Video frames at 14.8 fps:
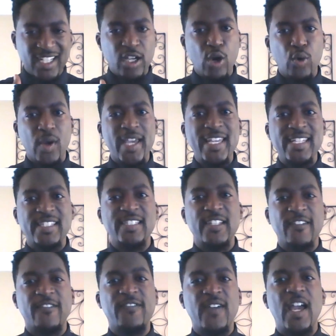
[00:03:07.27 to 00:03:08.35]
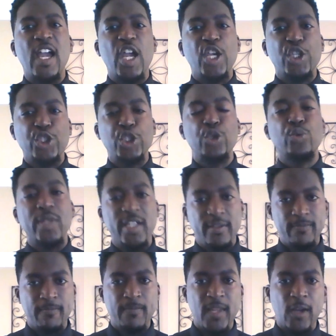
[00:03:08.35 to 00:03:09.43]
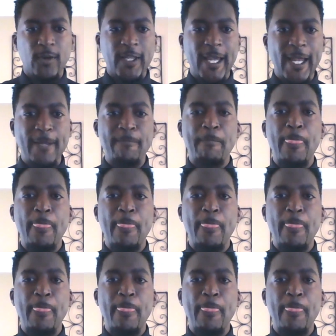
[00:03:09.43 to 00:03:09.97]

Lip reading: cohesive unit, okay?